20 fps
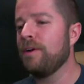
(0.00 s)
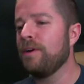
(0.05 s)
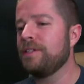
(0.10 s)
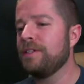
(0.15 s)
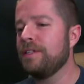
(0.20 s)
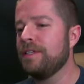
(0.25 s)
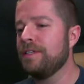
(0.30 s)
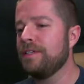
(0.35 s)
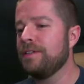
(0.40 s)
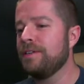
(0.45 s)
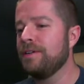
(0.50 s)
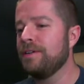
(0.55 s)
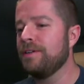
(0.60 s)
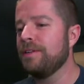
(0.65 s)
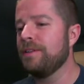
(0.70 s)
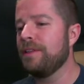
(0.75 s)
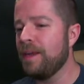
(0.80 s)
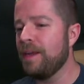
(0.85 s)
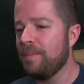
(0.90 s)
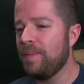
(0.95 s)
this turn,
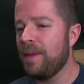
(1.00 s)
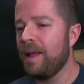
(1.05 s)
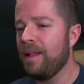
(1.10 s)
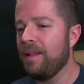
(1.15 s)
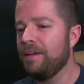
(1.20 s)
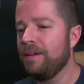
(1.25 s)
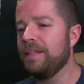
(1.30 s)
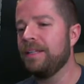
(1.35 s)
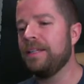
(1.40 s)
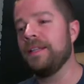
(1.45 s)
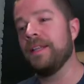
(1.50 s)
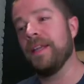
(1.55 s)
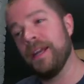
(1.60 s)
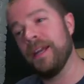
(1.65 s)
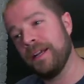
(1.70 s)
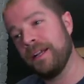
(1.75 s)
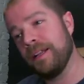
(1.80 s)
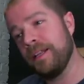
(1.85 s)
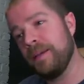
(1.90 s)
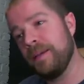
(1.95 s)
then Paladin, then
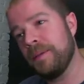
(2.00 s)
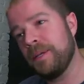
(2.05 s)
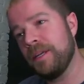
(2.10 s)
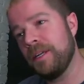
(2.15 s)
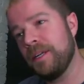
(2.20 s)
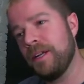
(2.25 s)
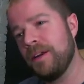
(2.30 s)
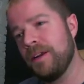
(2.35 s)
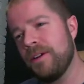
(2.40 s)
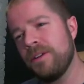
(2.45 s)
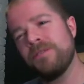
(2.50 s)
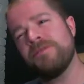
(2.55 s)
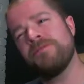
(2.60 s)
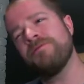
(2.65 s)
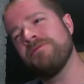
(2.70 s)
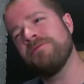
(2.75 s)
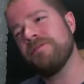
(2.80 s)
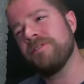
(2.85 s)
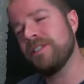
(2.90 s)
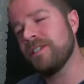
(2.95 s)
Acclaimed Contender?
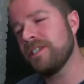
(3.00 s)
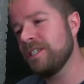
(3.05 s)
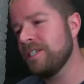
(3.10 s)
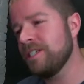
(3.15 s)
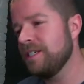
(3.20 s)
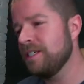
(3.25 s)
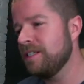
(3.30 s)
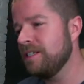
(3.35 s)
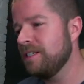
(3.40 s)
Let's